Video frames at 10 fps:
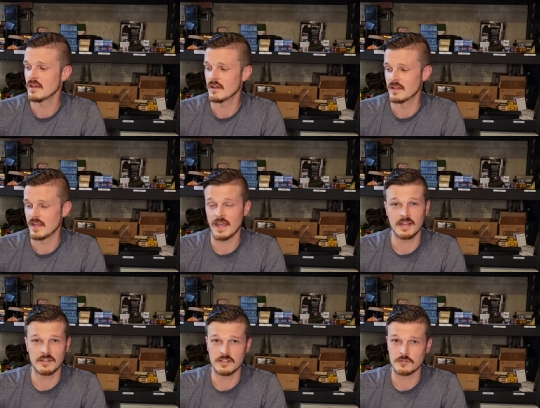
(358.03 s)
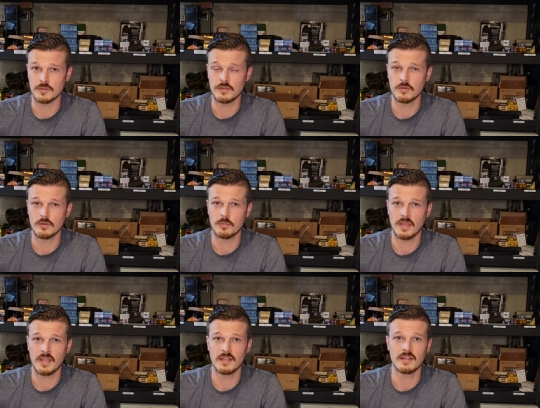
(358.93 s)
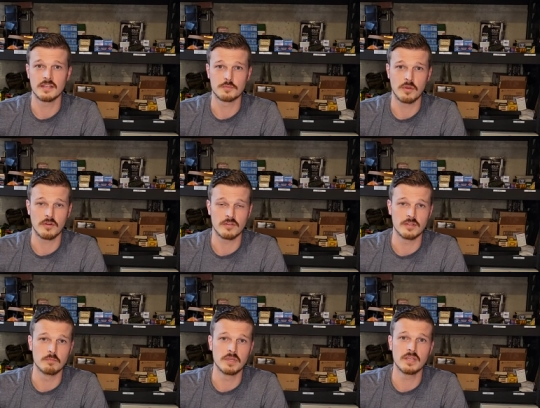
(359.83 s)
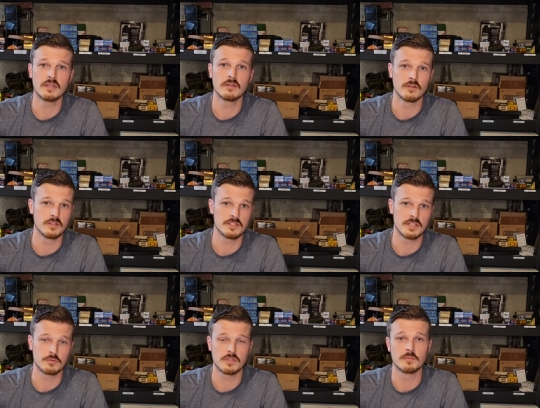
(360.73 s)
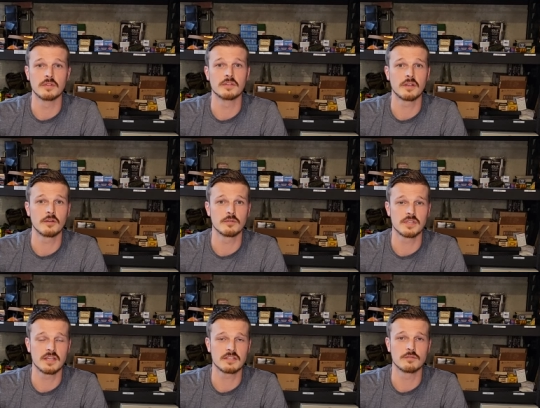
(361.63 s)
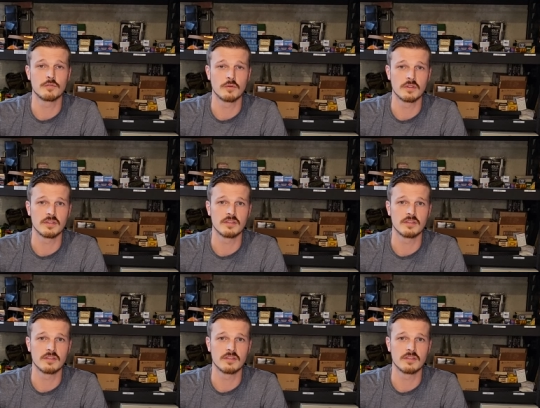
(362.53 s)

and added this recoil pad as part of the bid, or at least that's what the military was asking for at